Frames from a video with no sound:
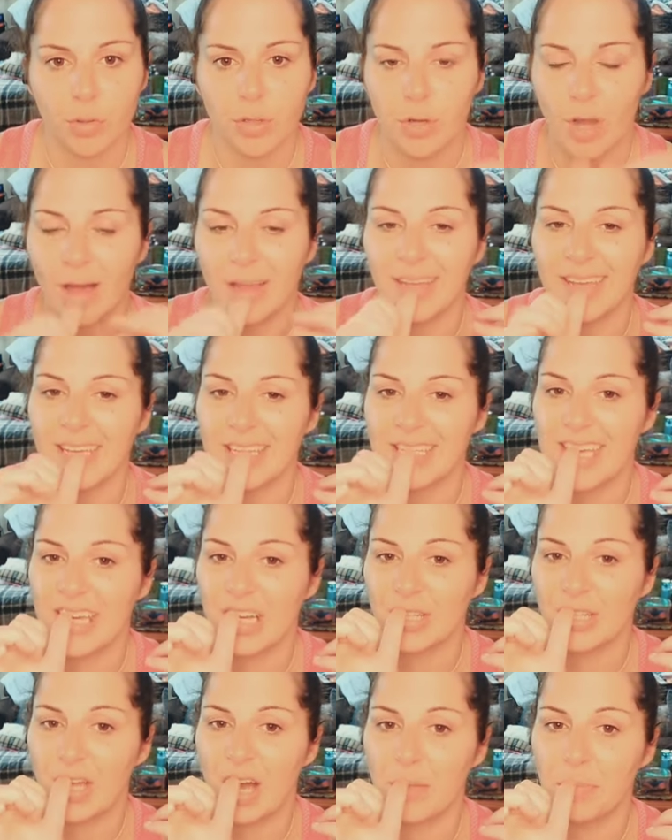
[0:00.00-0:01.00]
You know how like you take
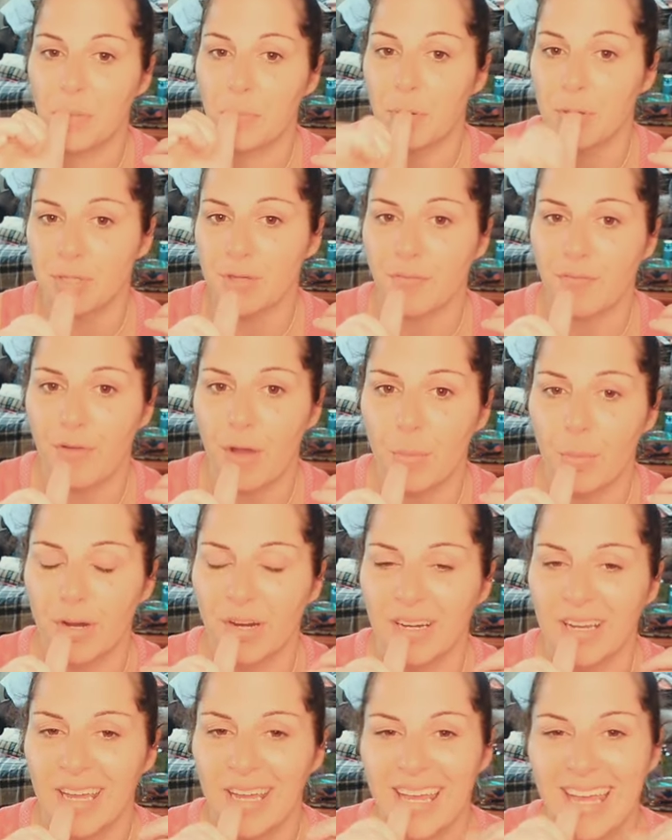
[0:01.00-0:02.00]
your thumb, you push it forward,